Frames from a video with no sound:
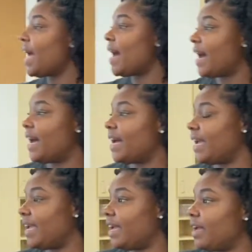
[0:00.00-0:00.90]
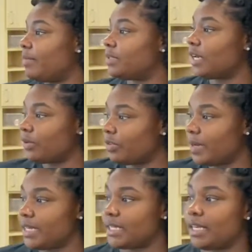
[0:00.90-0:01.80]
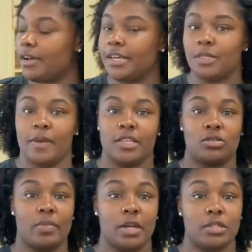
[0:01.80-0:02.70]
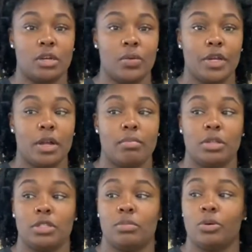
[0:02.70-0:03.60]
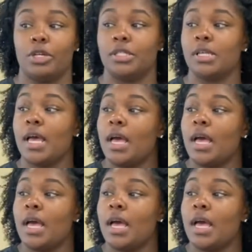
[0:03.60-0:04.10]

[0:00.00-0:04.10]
I am done with my desk area space. So I'm gonna start working on bulletin boards.